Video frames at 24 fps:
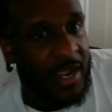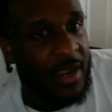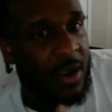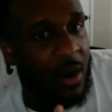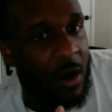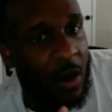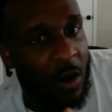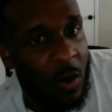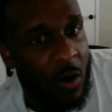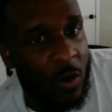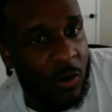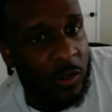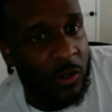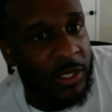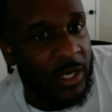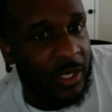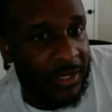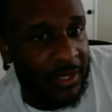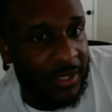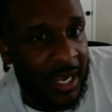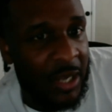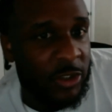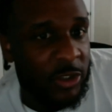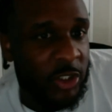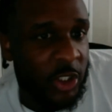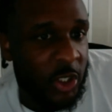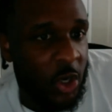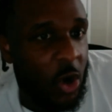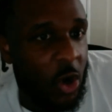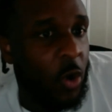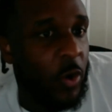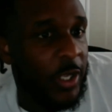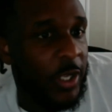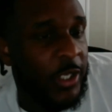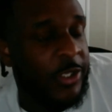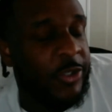are only allowed to
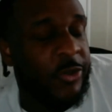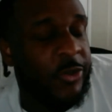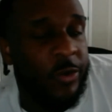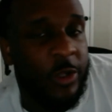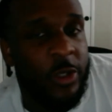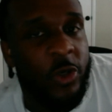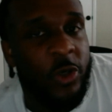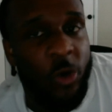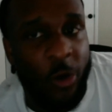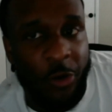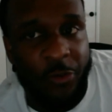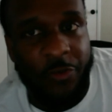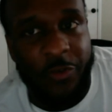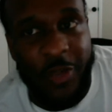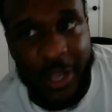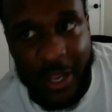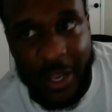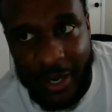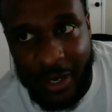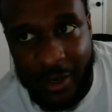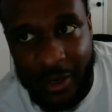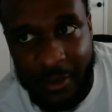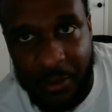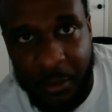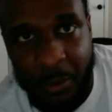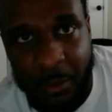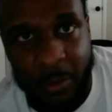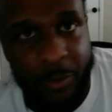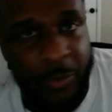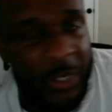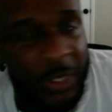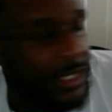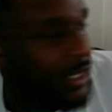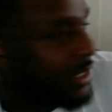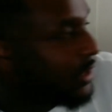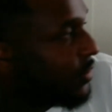go into the north gate,
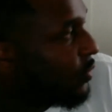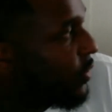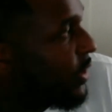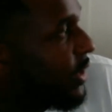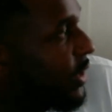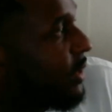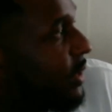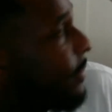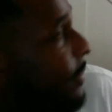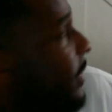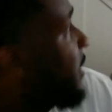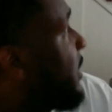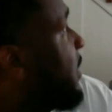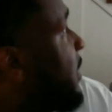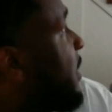because we committed